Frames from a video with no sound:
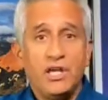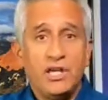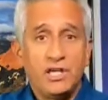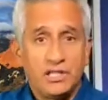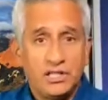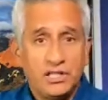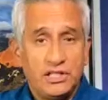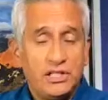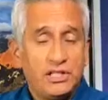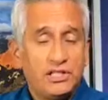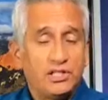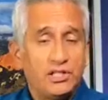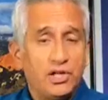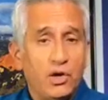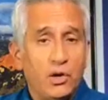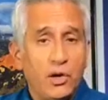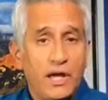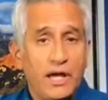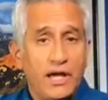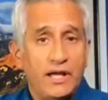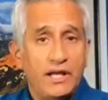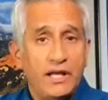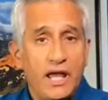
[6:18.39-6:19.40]
You need to go
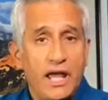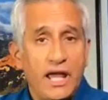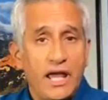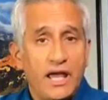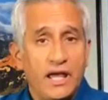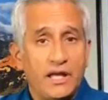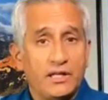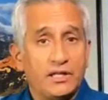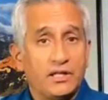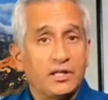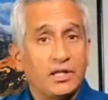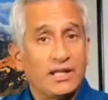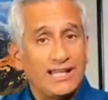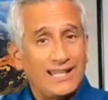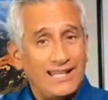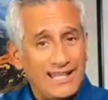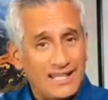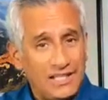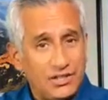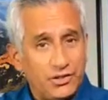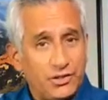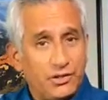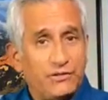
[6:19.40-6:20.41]
ahead and
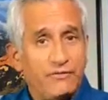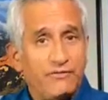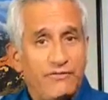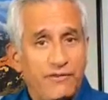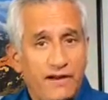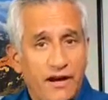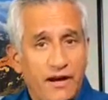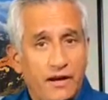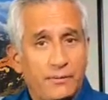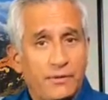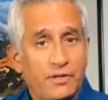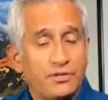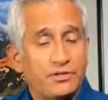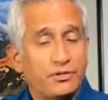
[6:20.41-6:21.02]
clean your environment.